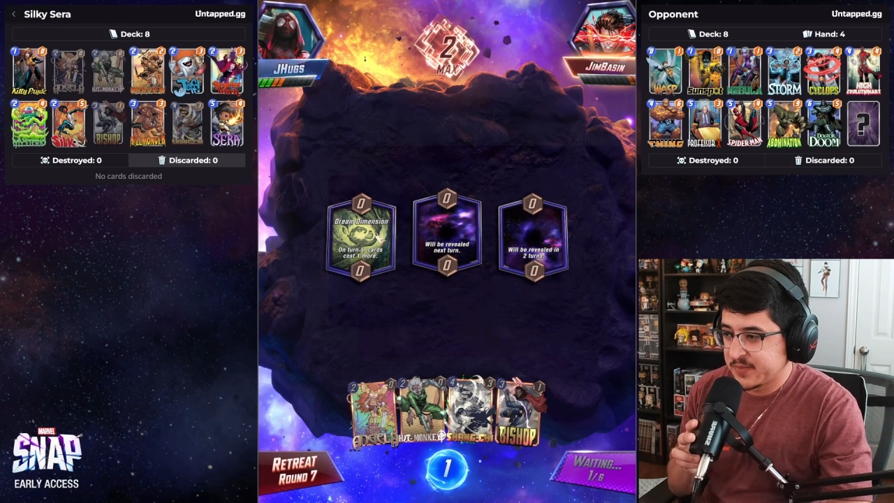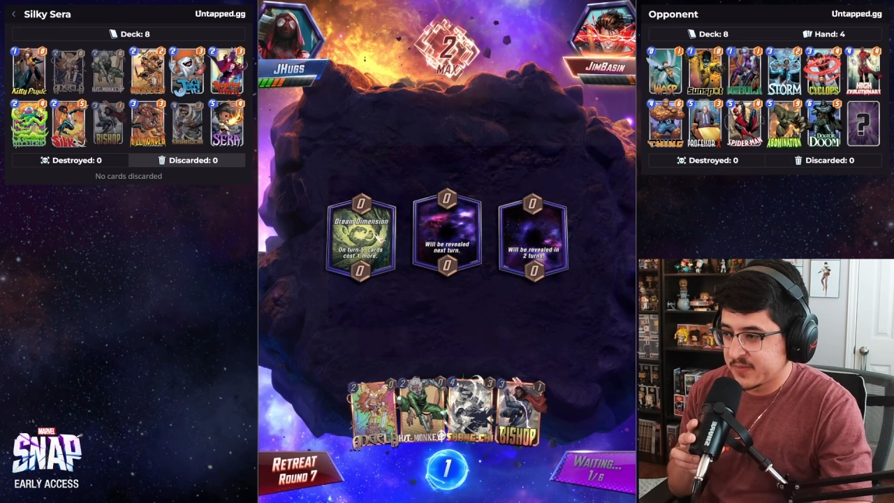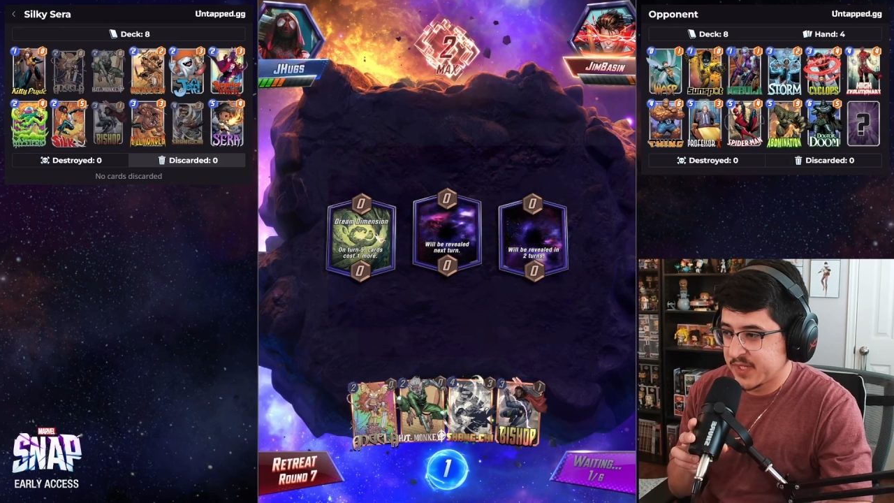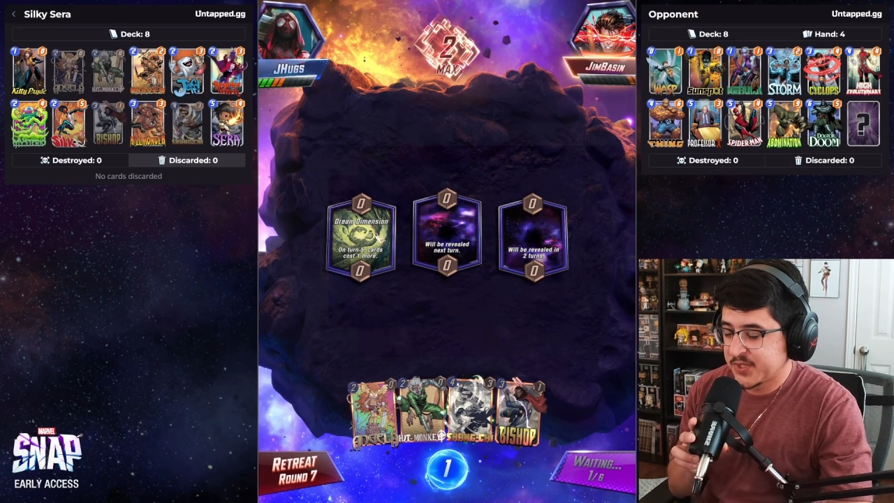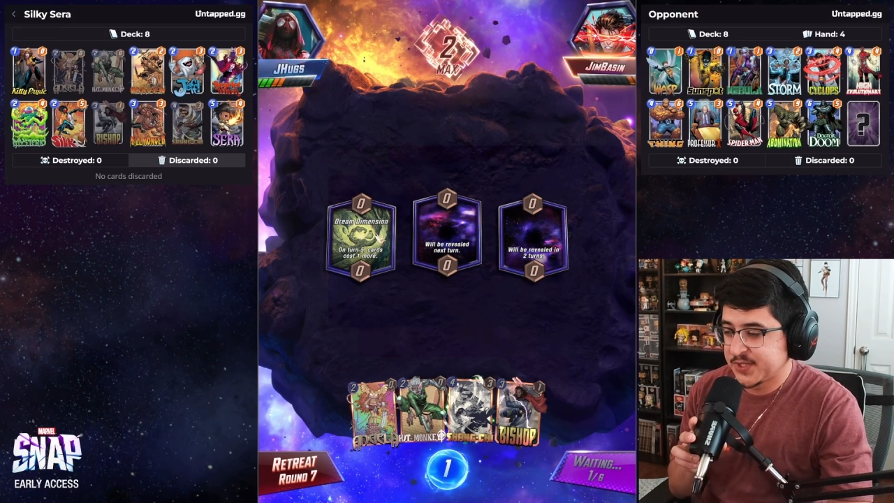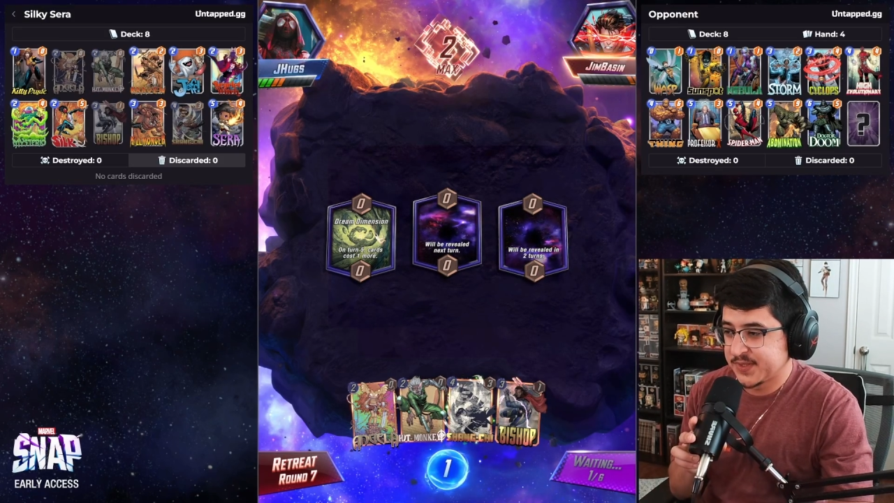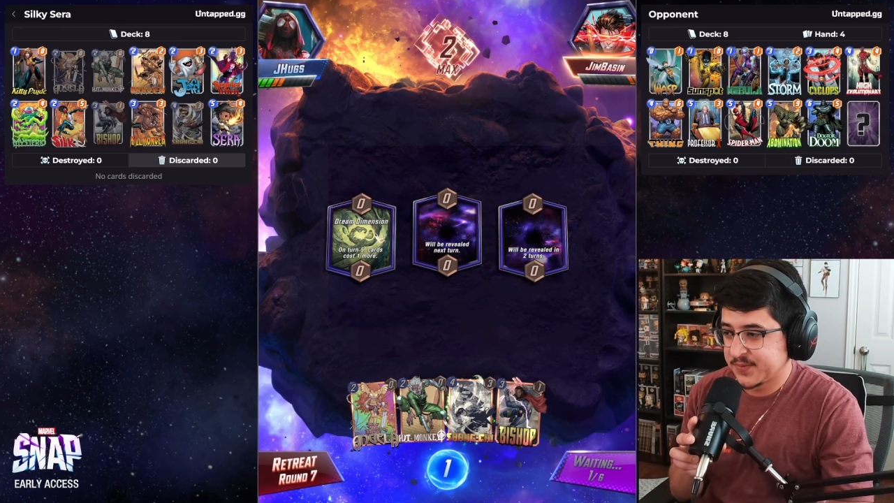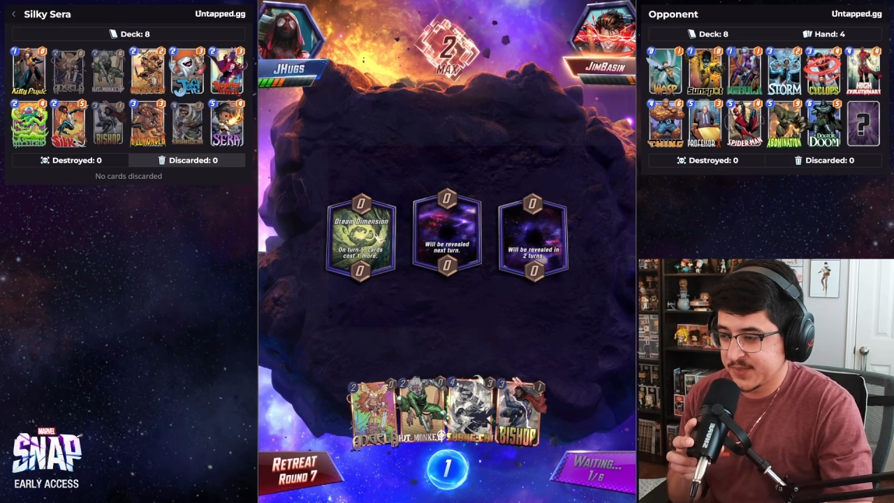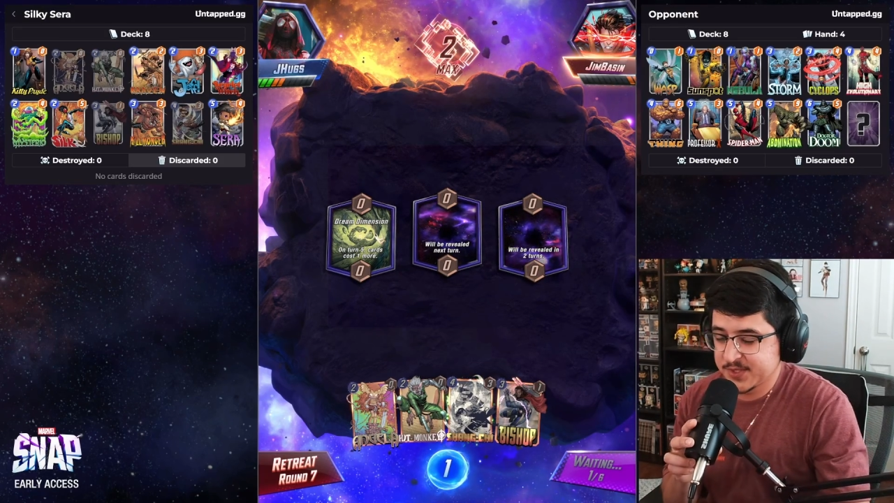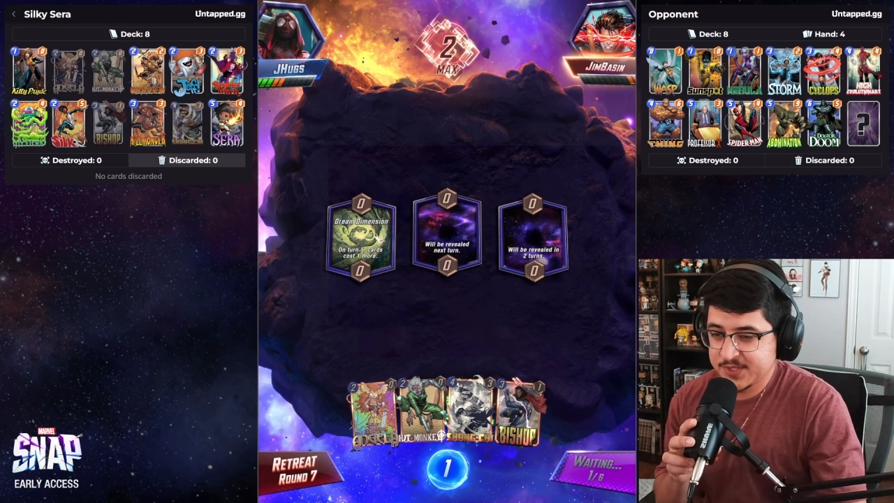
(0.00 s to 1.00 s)
Dimension,
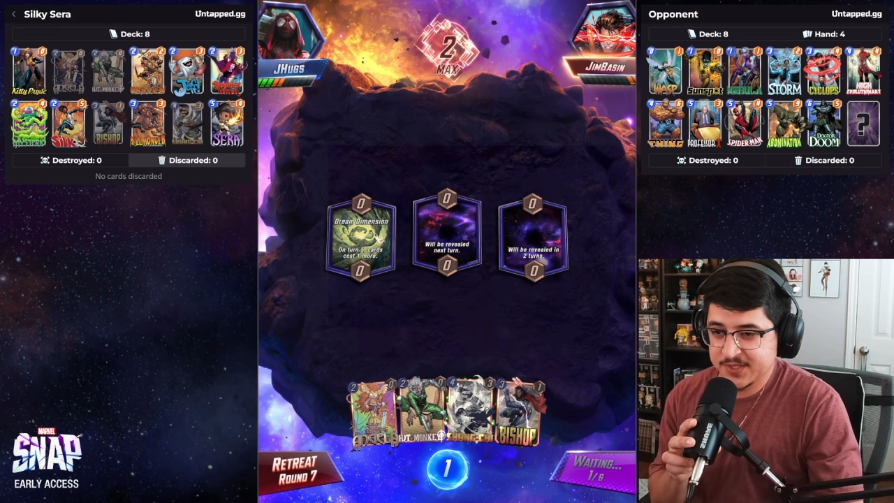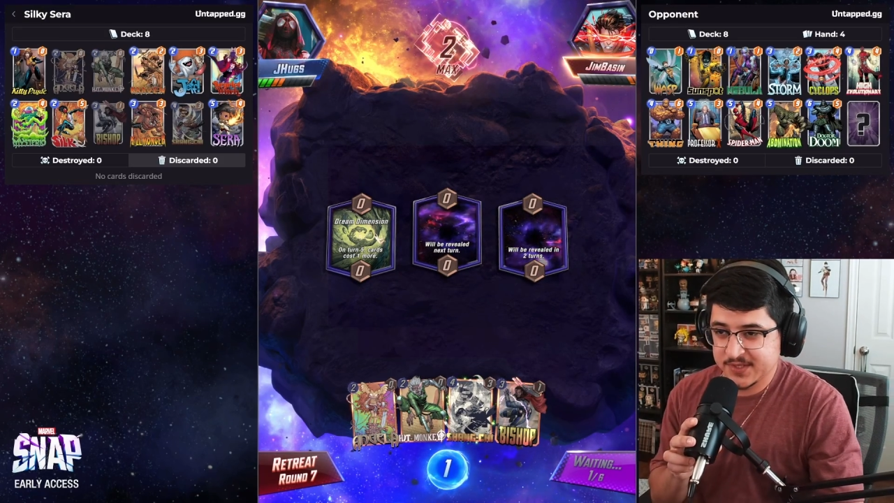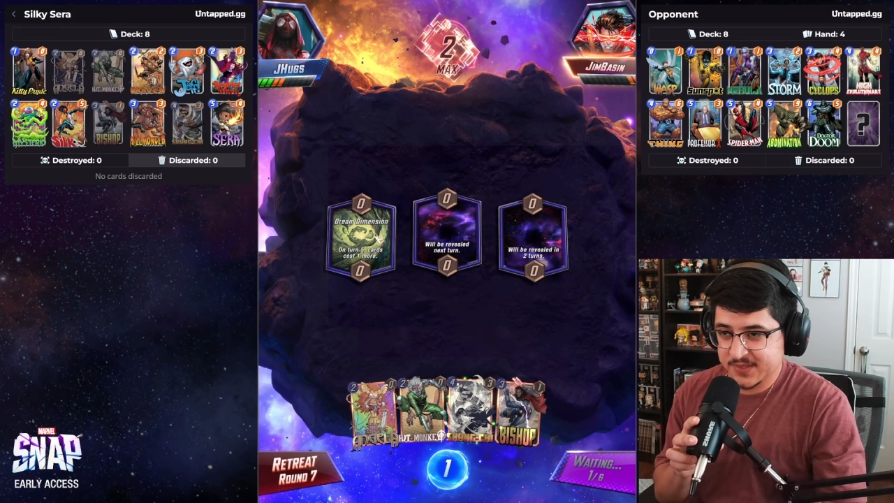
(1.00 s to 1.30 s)
which